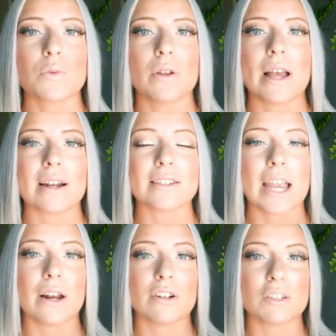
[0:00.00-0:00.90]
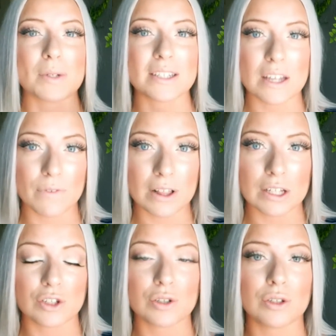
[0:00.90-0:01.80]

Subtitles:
one that is catered specifically to